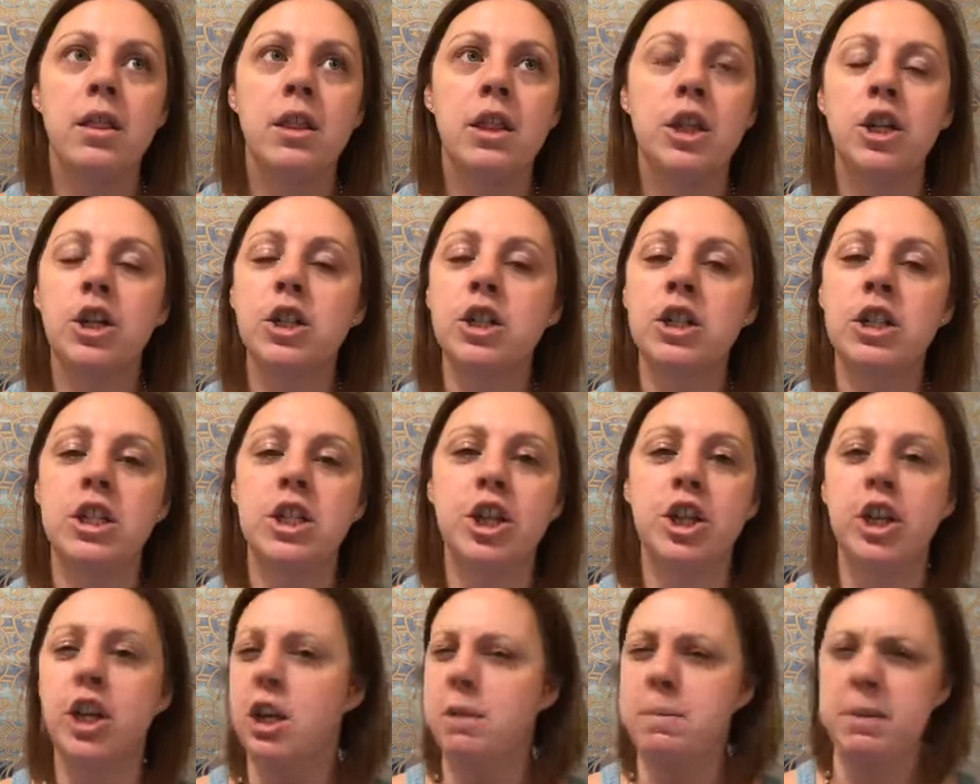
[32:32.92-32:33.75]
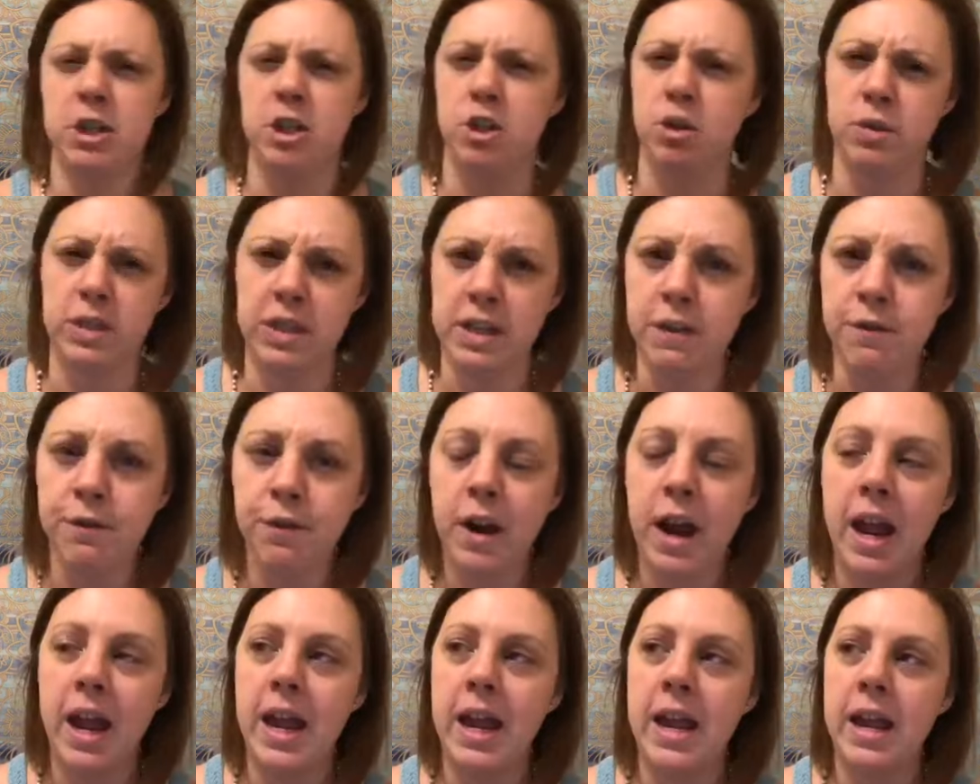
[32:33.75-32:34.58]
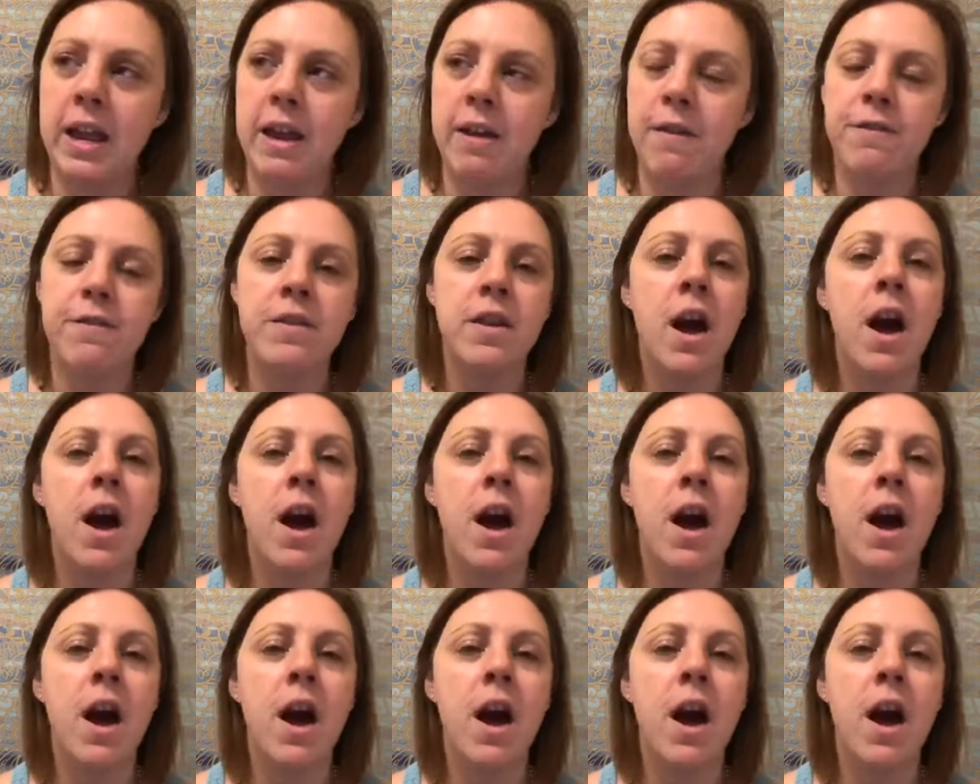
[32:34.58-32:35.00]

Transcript: they're going to be so different, if